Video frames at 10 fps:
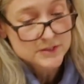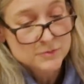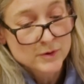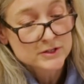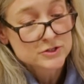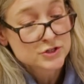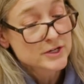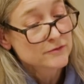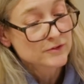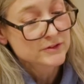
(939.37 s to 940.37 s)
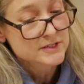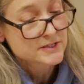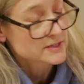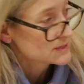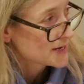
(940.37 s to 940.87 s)
his words
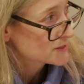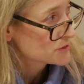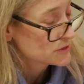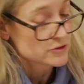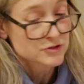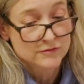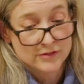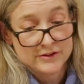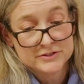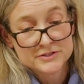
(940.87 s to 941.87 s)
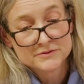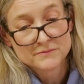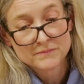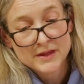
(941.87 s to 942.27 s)
cheerfulness is next to usefulness,